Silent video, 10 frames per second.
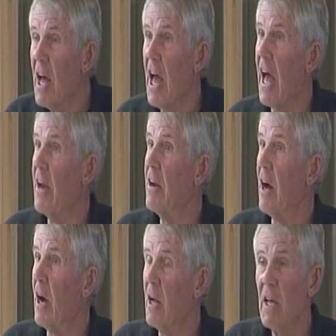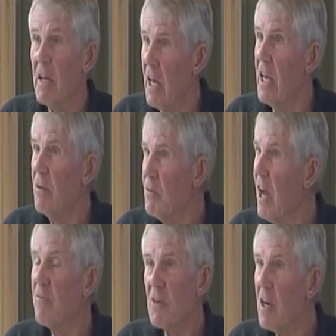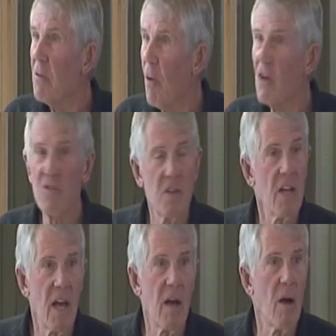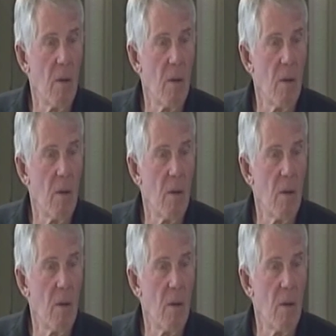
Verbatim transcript: and uh, he definitely wasn't a,